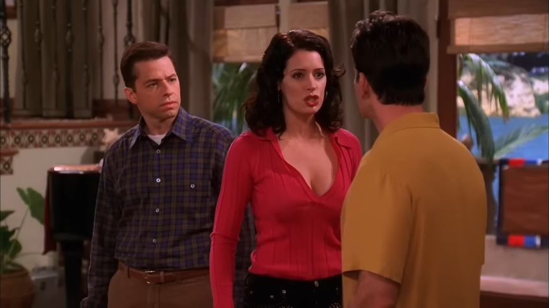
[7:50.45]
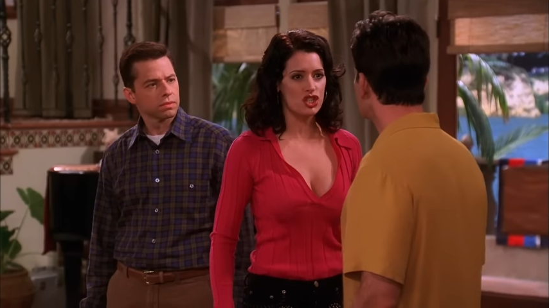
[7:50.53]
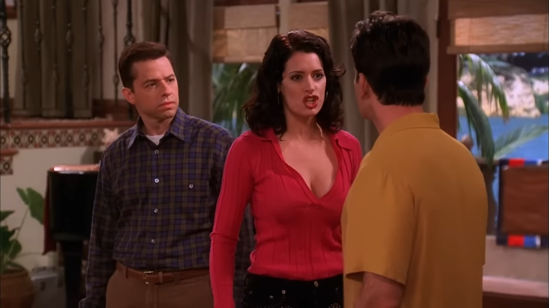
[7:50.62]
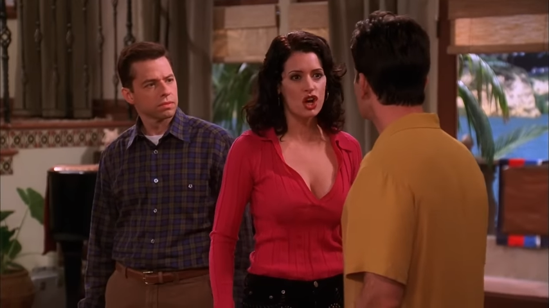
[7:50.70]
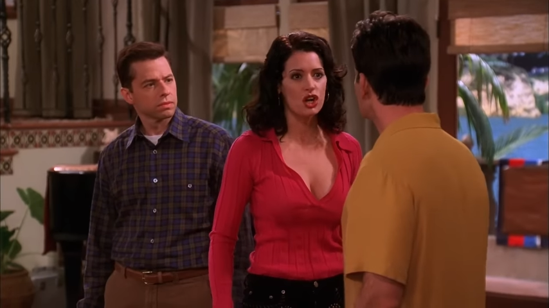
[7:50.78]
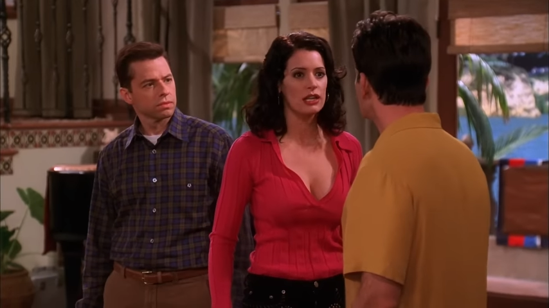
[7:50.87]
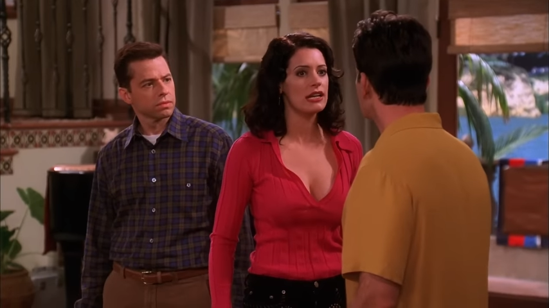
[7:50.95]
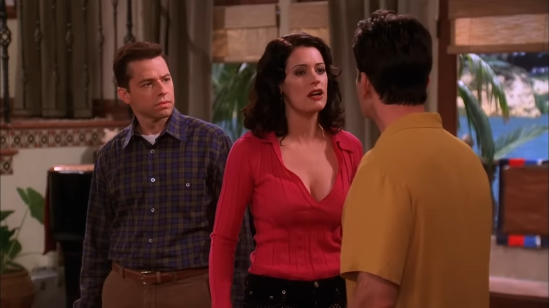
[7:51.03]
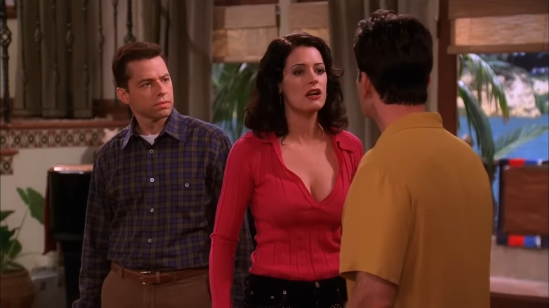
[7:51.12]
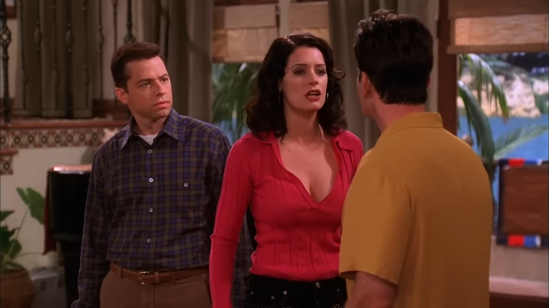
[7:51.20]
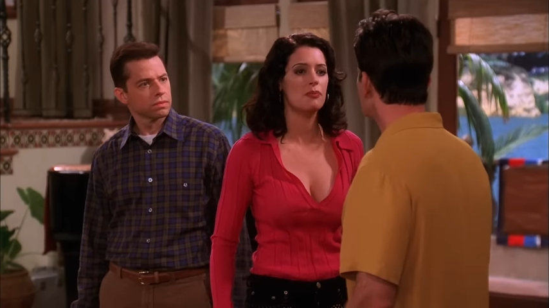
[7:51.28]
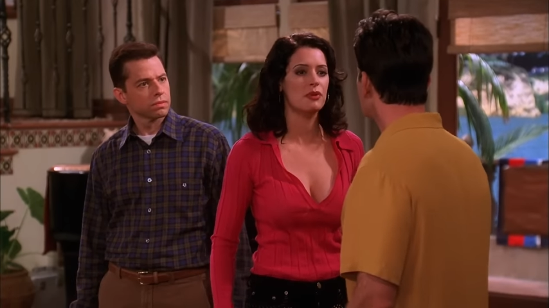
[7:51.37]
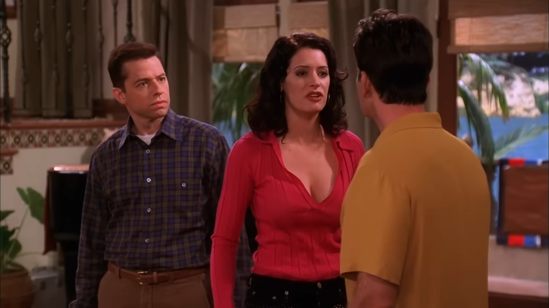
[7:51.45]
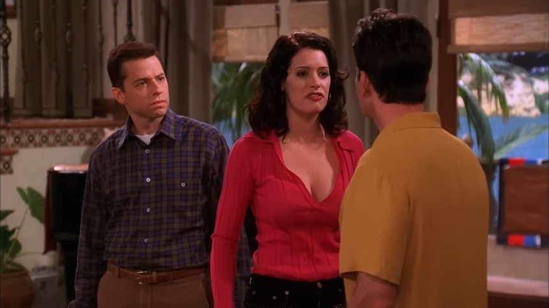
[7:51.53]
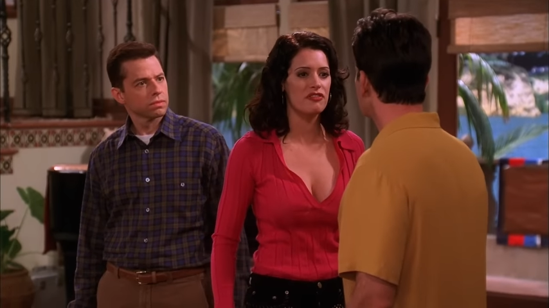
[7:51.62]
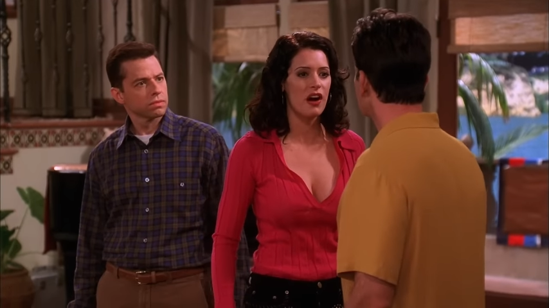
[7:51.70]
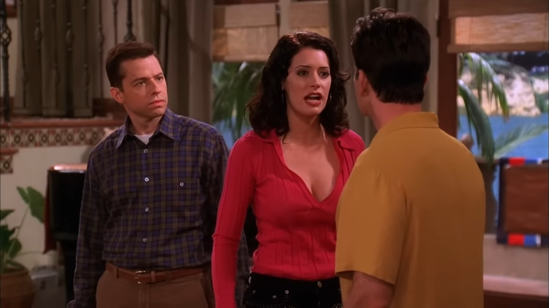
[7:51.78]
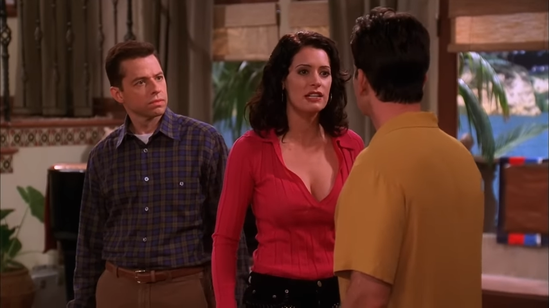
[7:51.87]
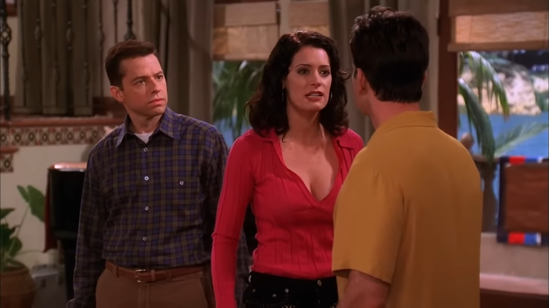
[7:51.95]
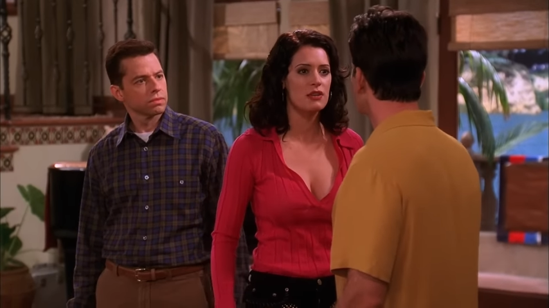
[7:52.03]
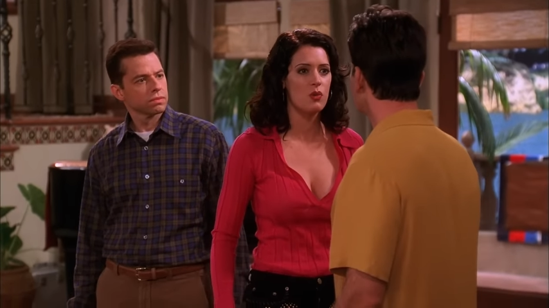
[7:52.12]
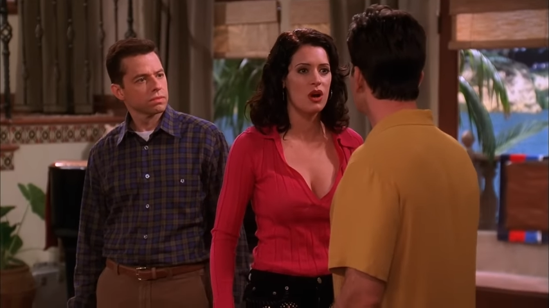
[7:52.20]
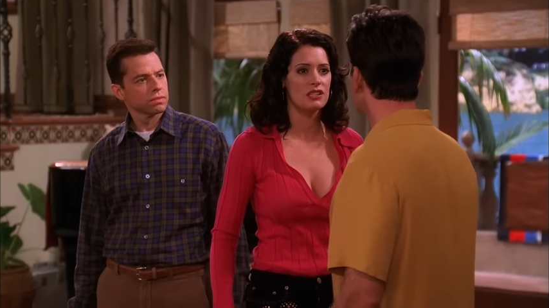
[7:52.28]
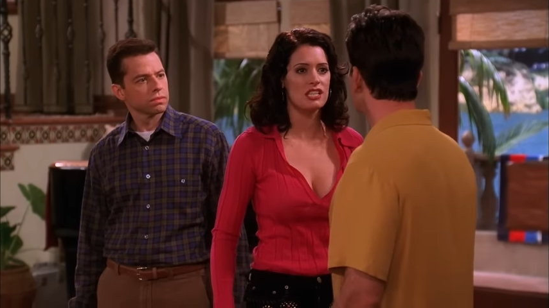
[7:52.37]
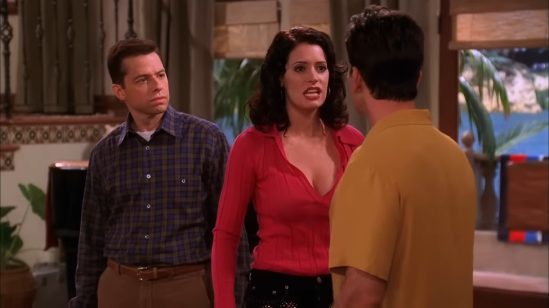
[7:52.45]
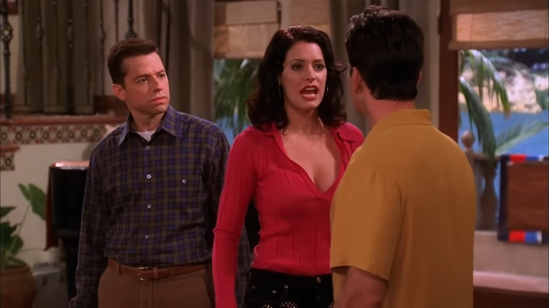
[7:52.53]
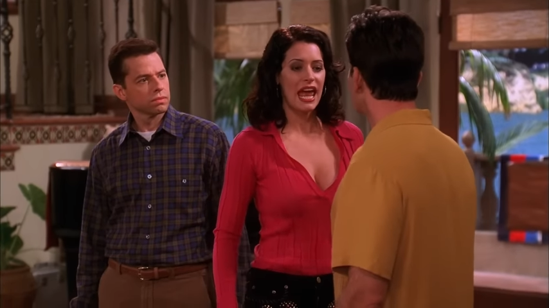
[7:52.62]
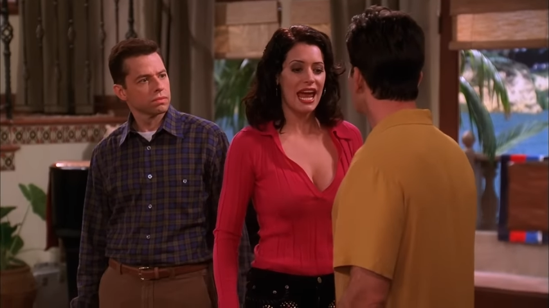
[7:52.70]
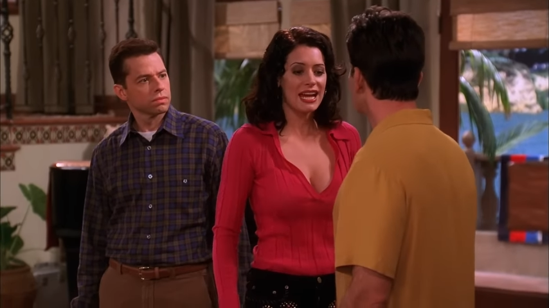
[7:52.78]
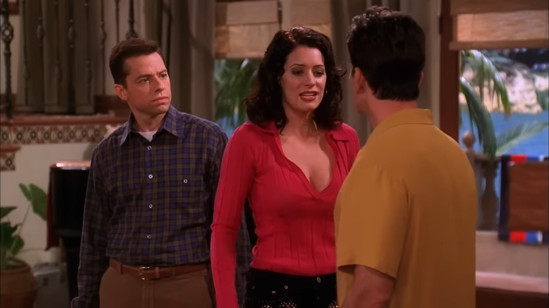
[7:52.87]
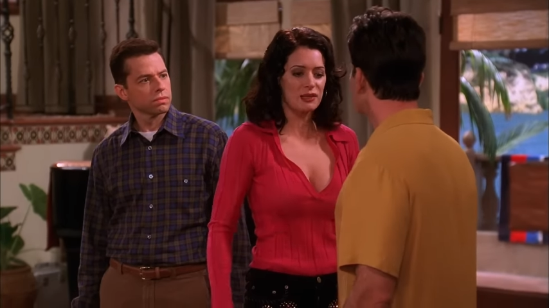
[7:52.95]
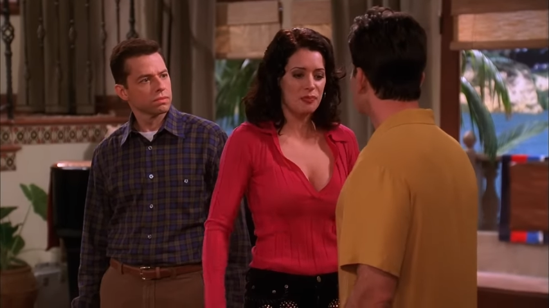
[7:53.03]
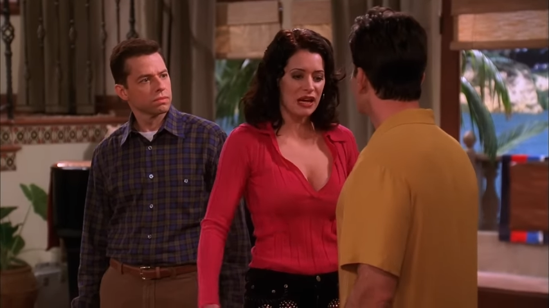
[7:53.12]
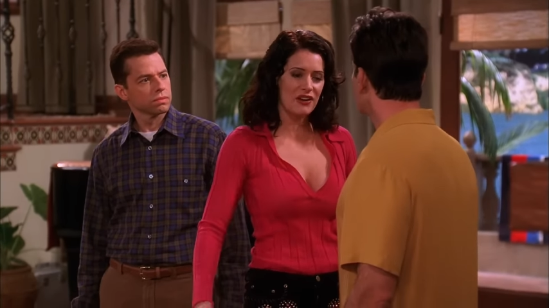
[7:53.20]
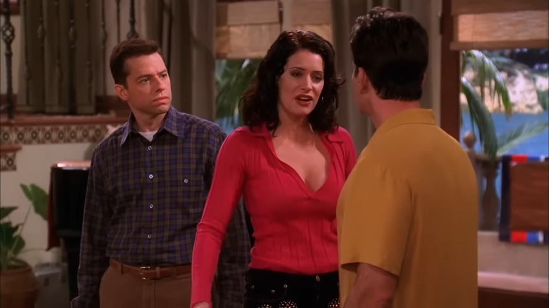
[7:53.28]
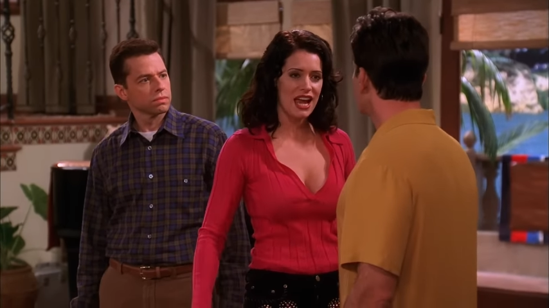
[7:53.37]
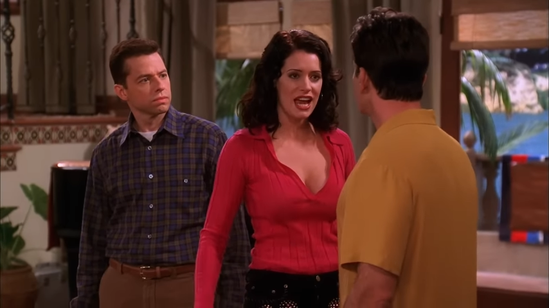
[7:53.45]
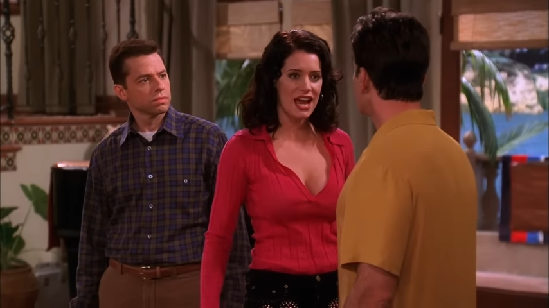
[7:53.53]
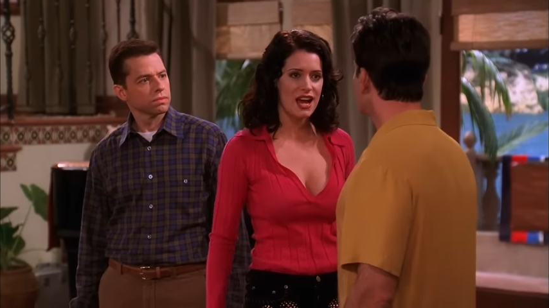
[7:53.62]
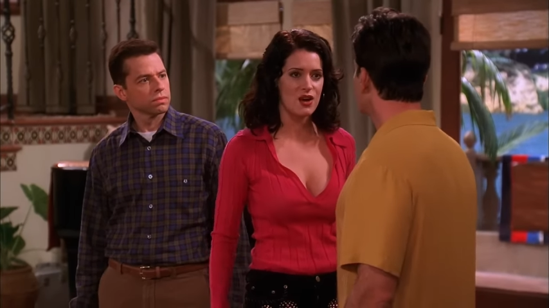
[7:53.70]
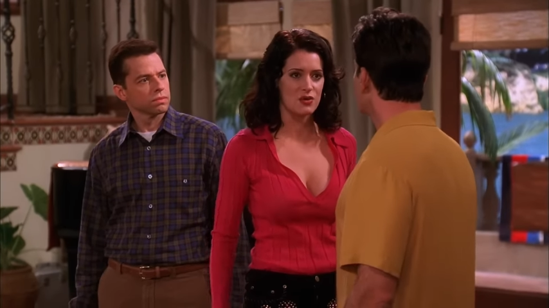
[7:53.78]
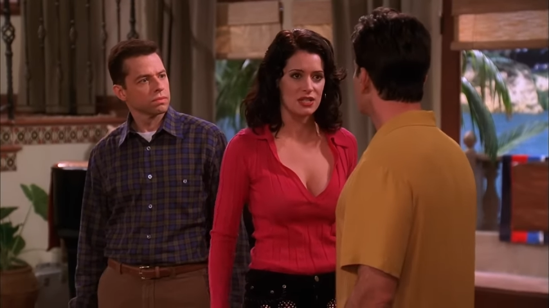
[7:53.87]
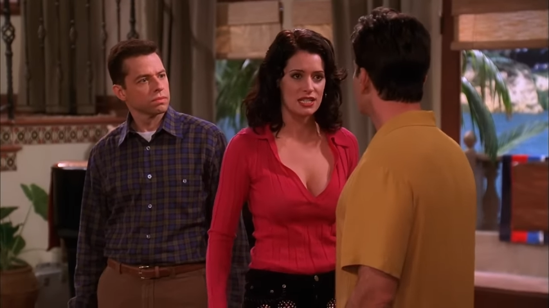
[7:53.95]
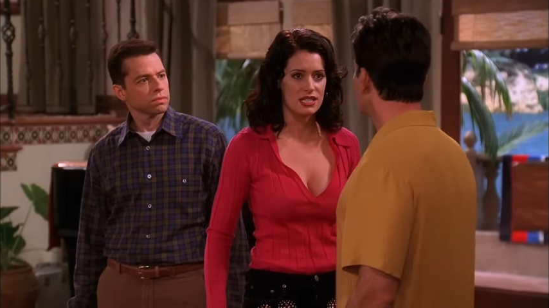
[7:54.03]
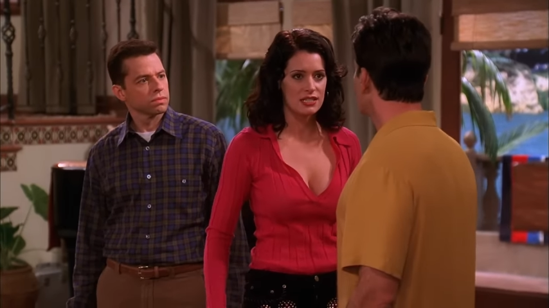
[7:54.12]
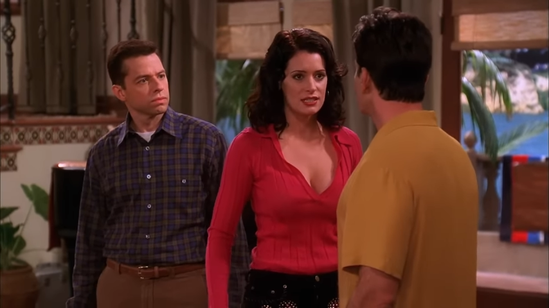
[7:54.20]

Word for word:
Speaker 1: Charlie Harper finally wants Eckleberry Hound.